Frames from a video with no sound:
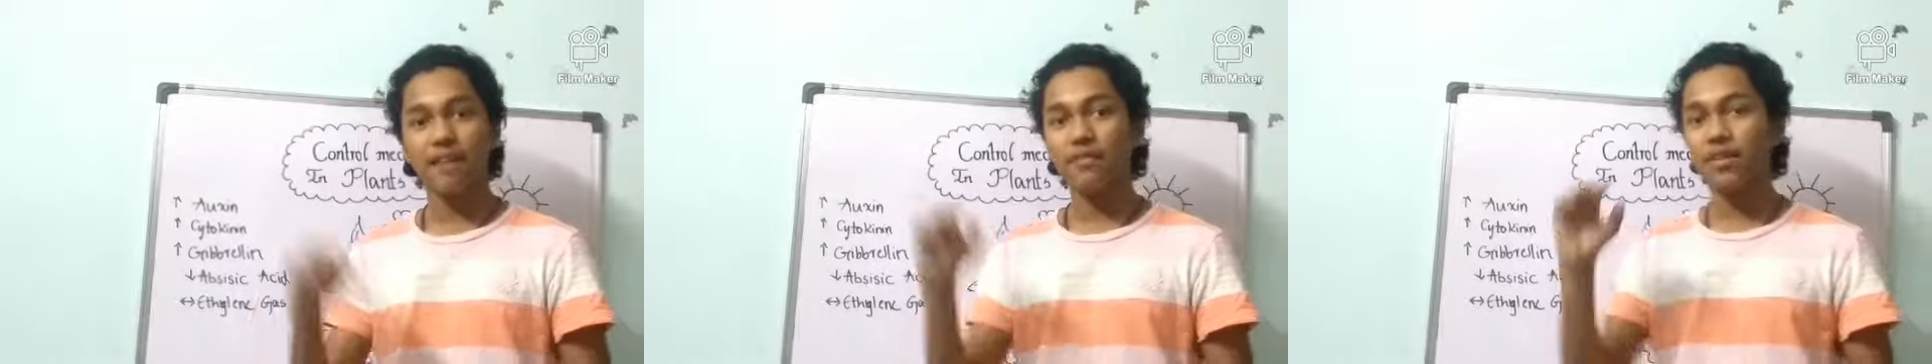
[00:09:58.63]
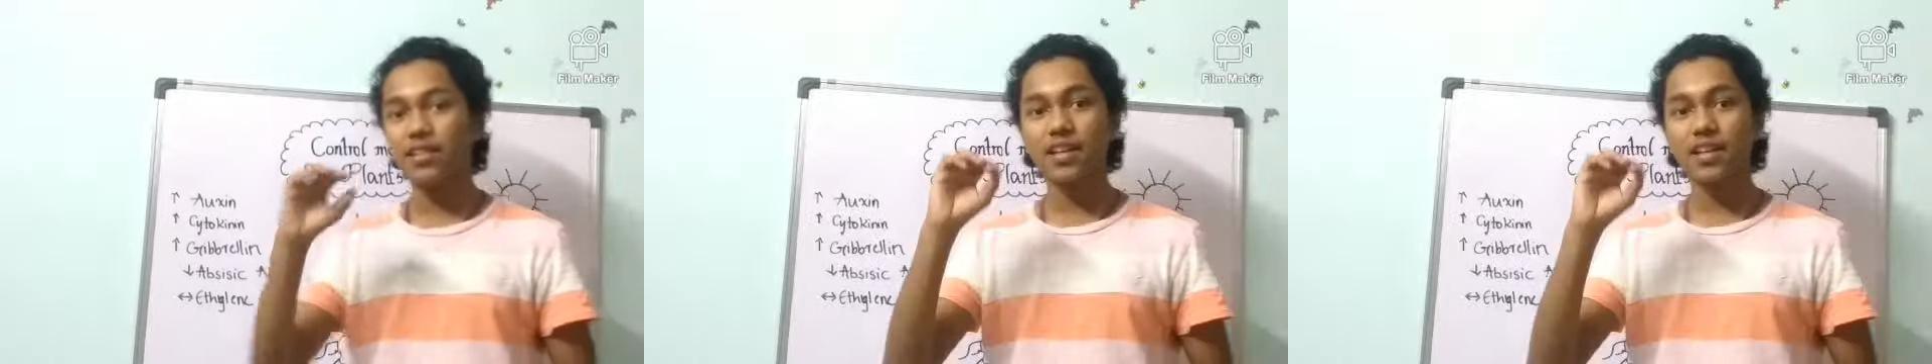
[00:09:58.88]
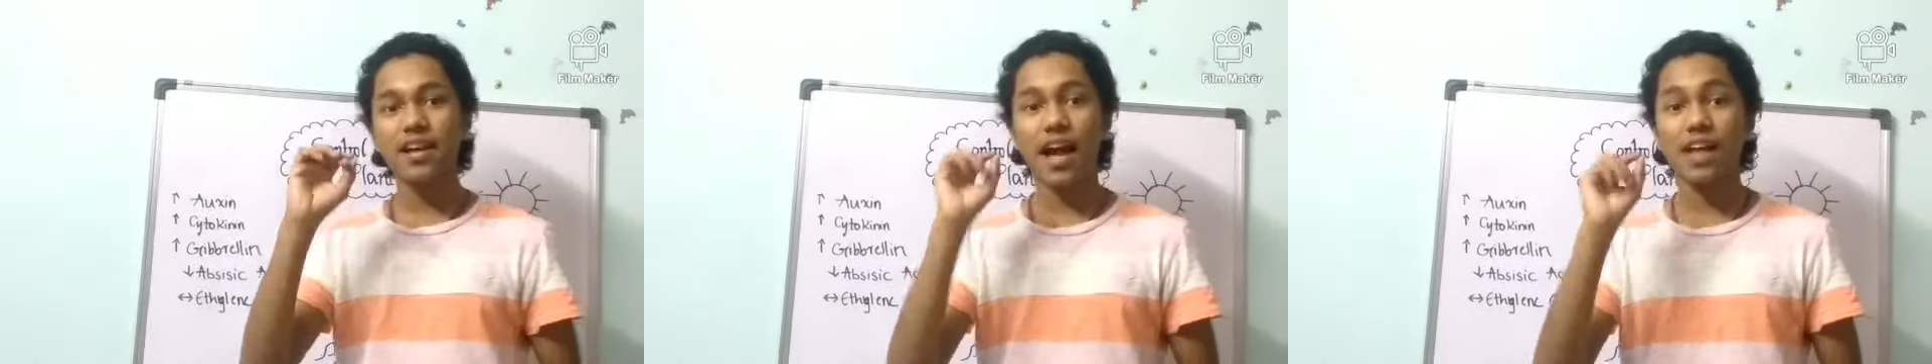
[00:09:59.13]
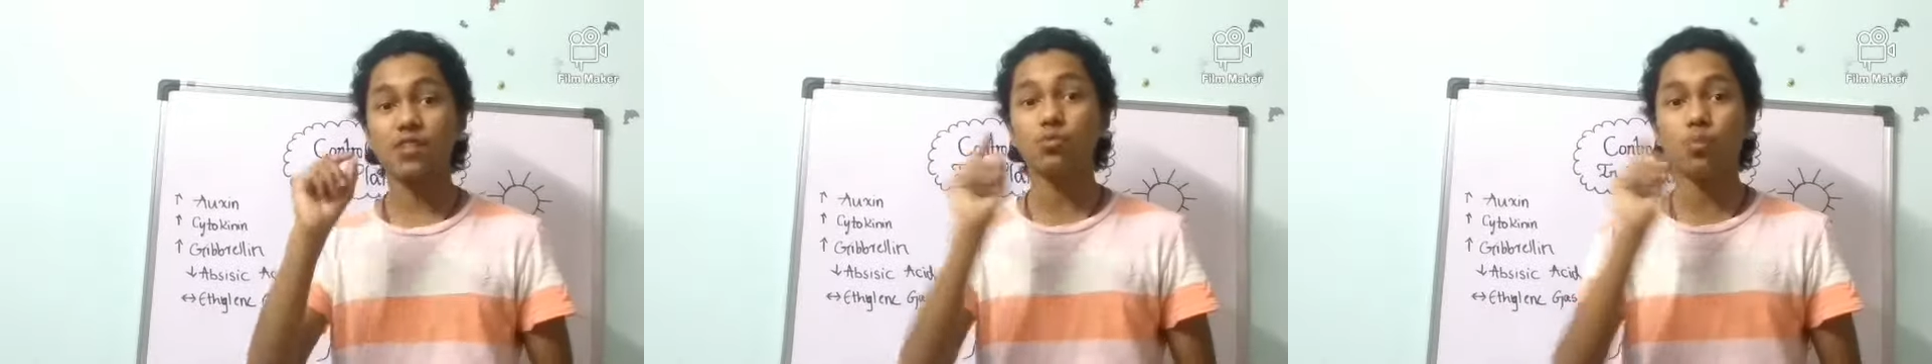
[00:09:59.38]
everything
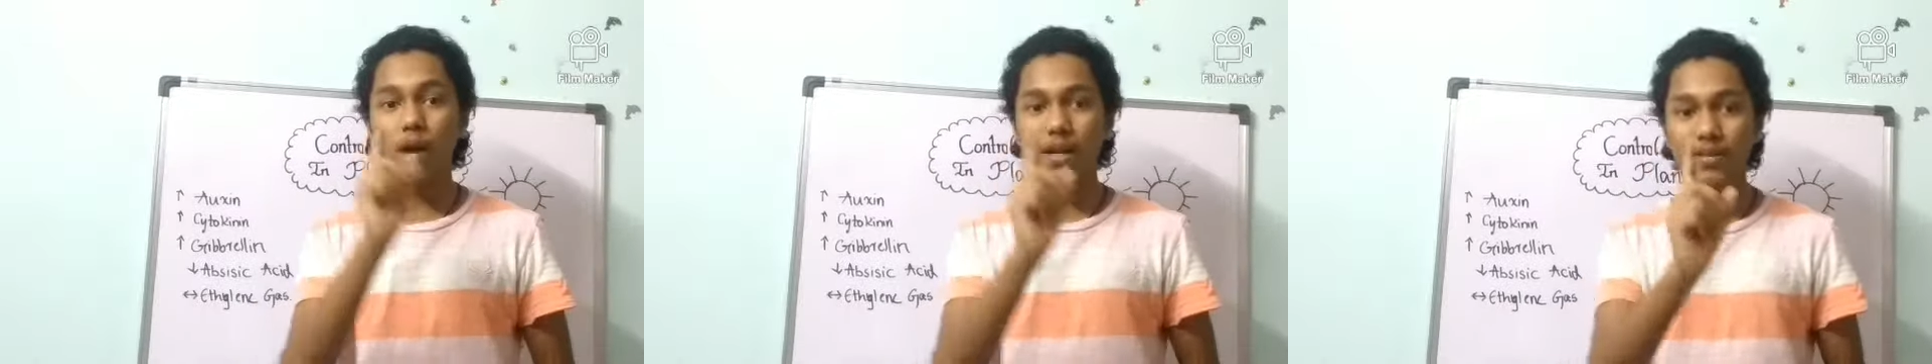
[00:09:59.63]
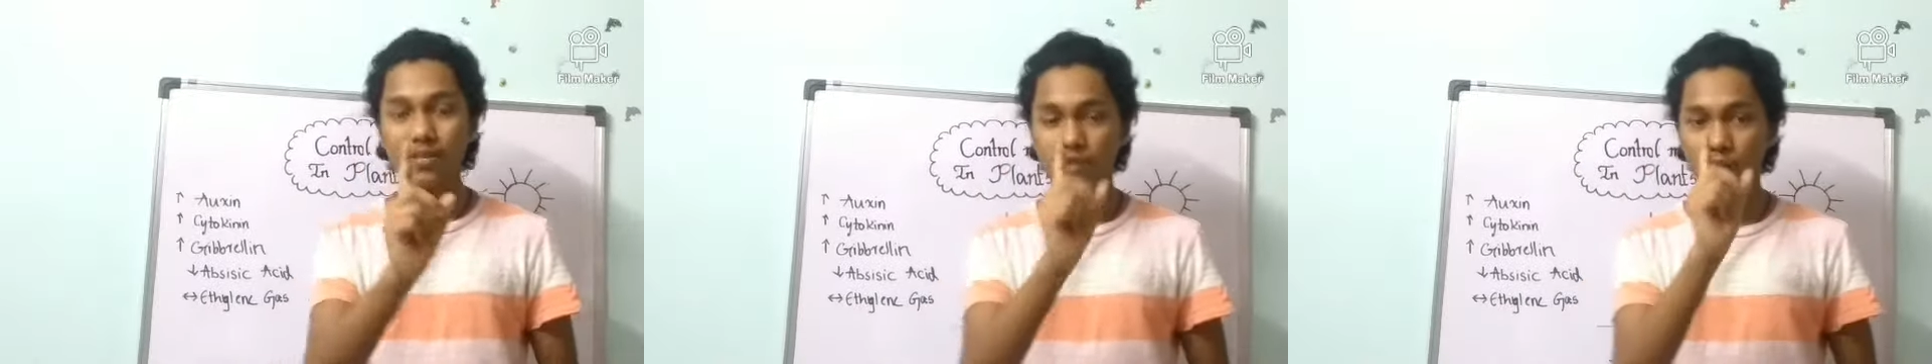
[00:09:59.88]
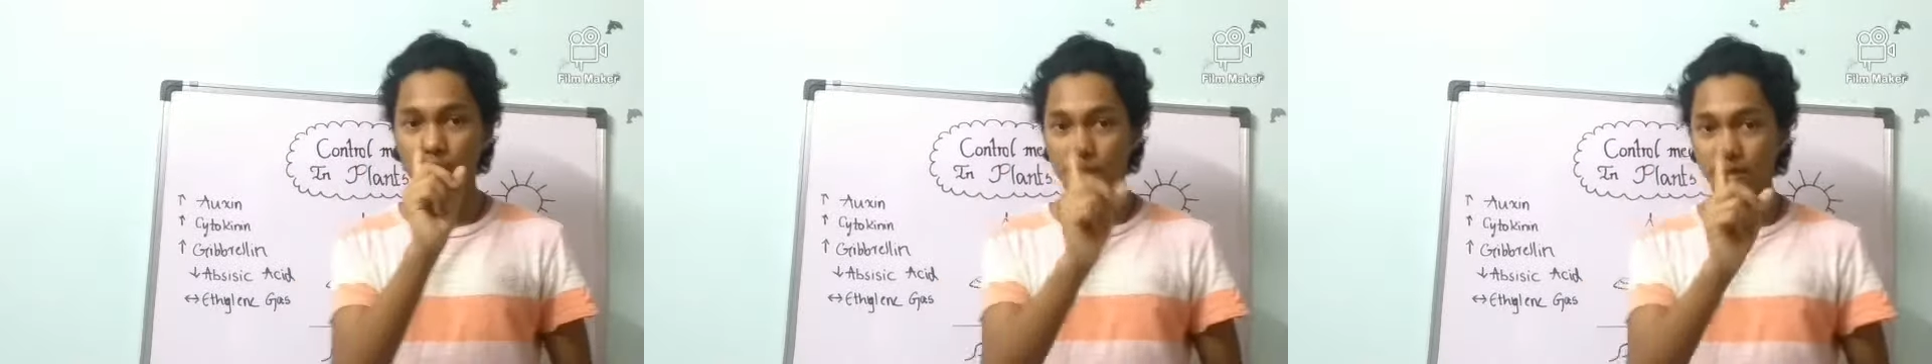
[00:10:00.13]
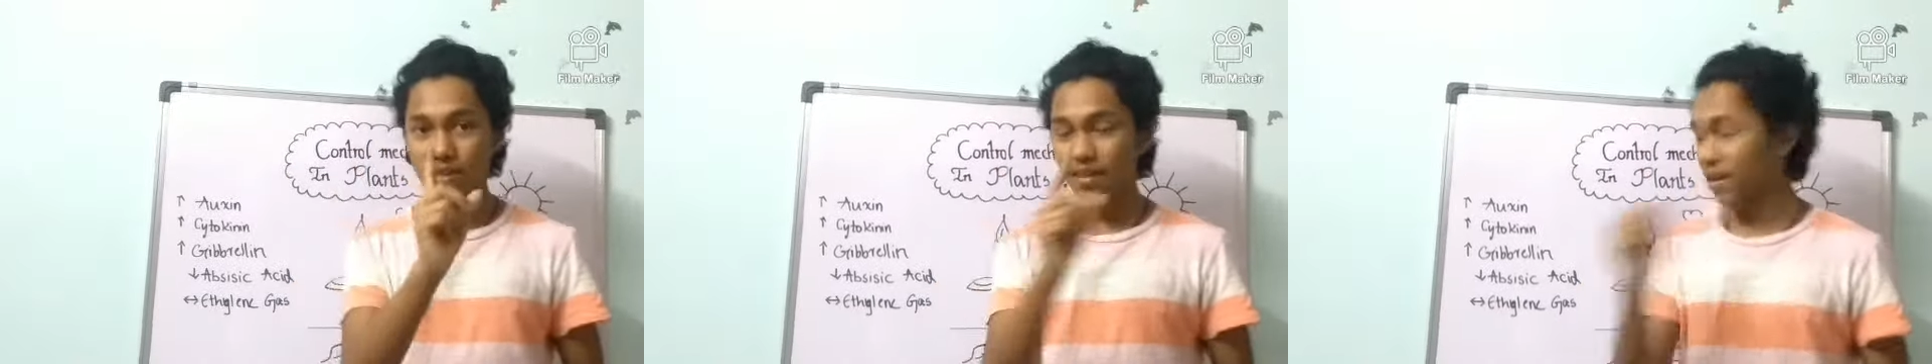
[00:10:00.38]
has one
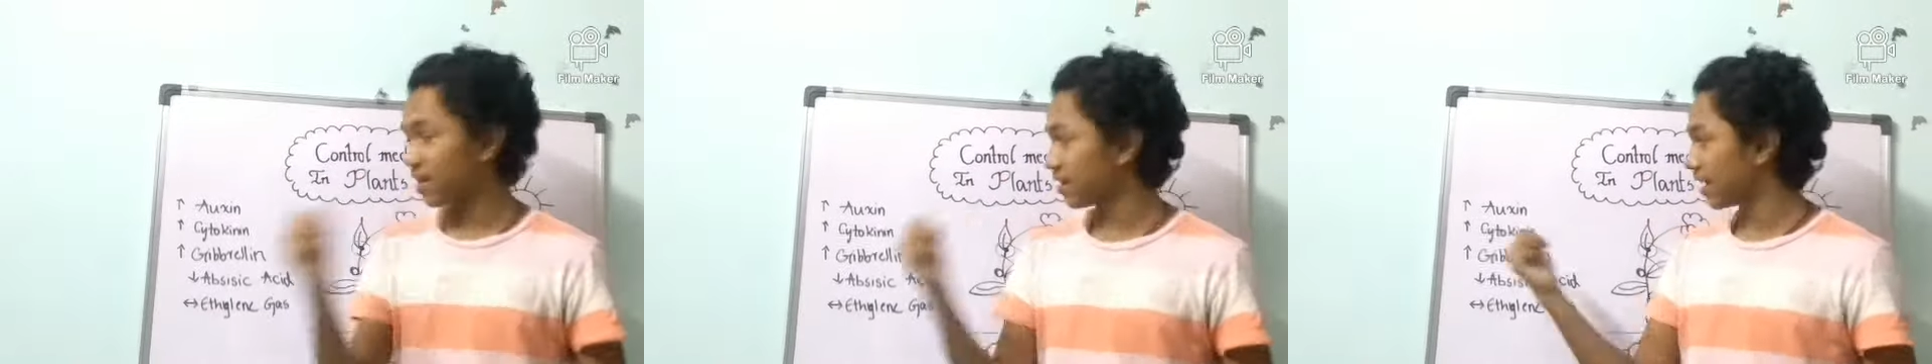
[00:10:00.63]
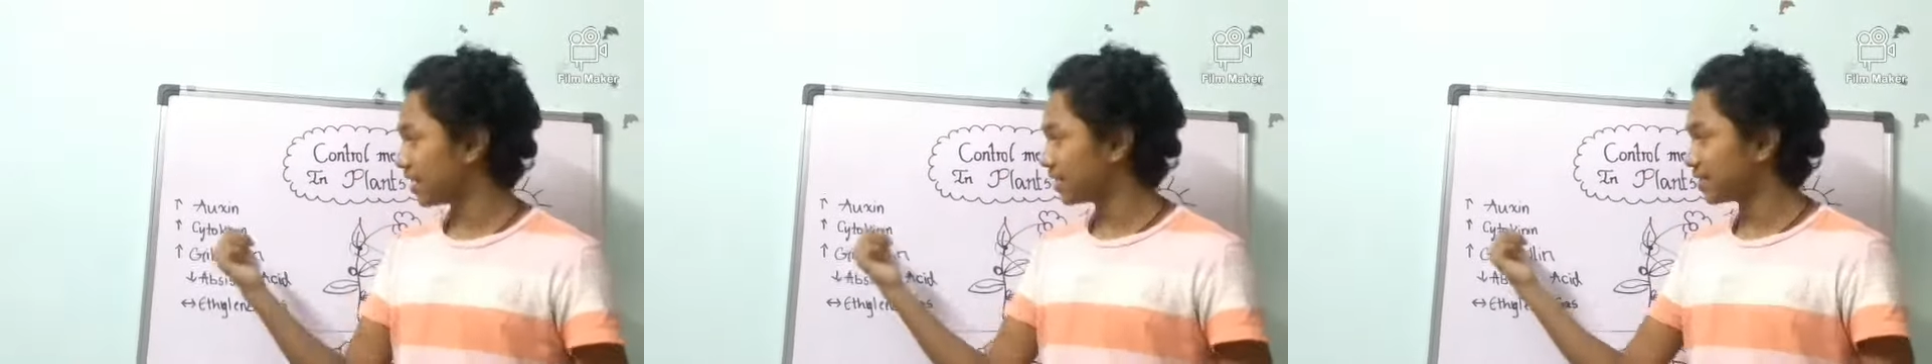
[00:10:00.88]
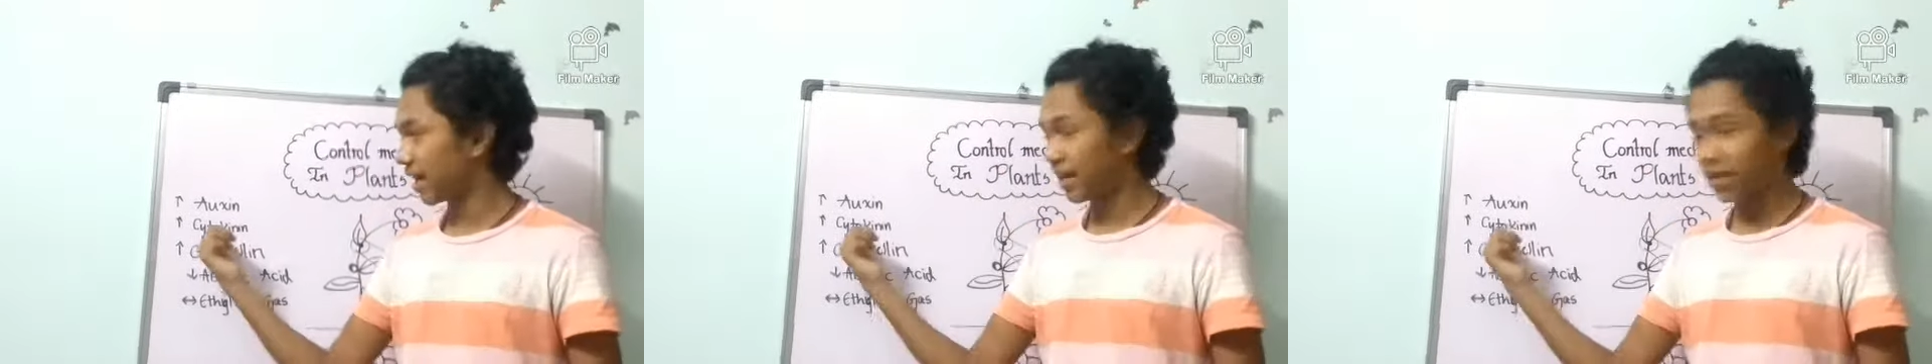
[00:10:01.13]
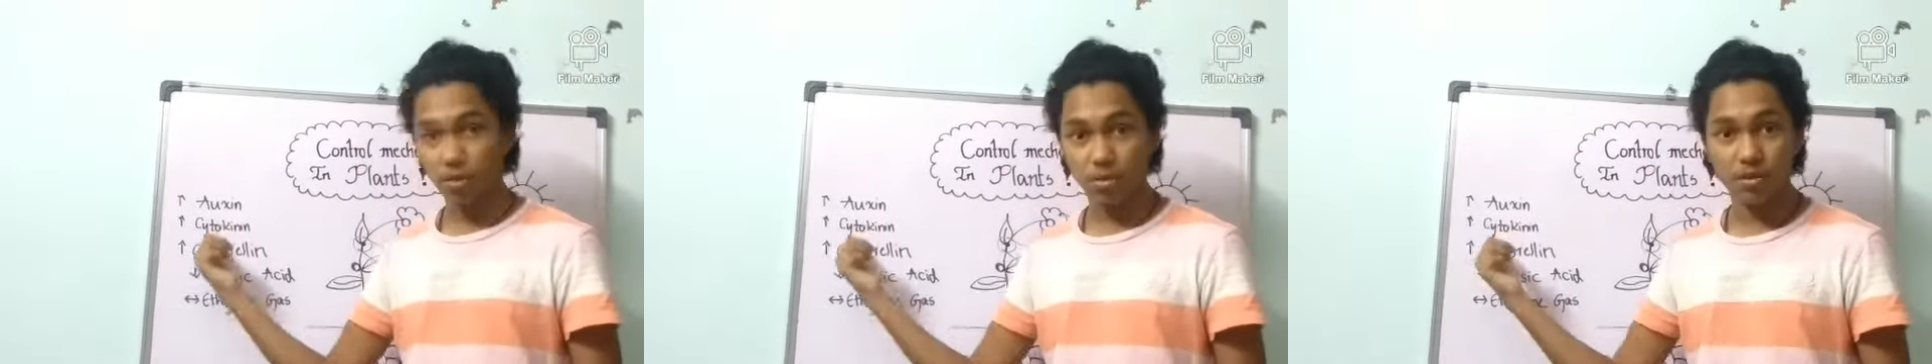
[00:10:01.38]
common thing, that is
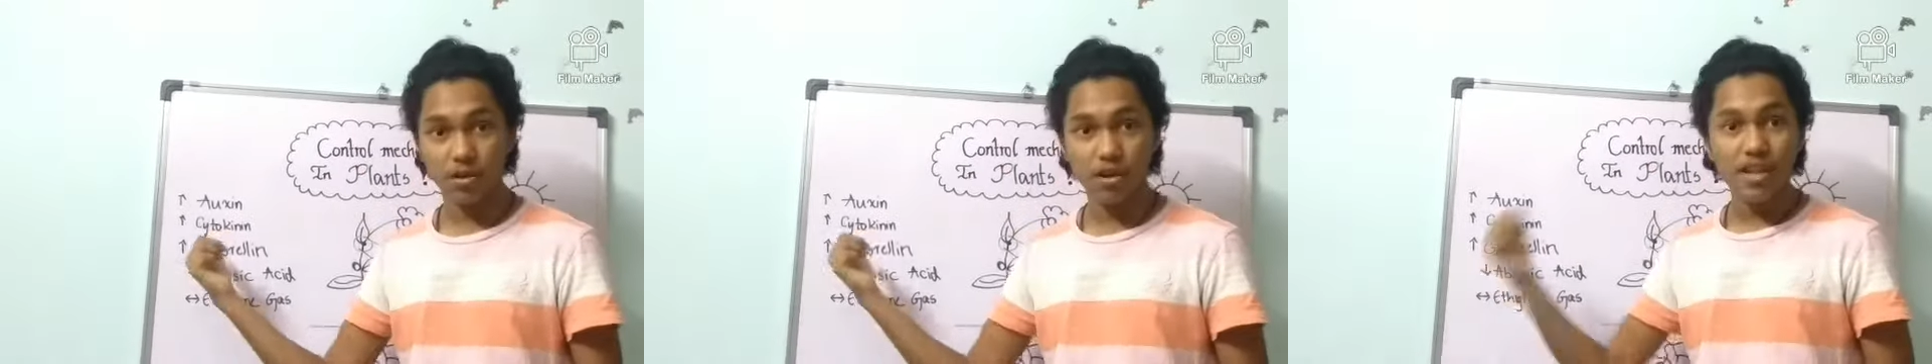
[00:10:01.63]
cyto.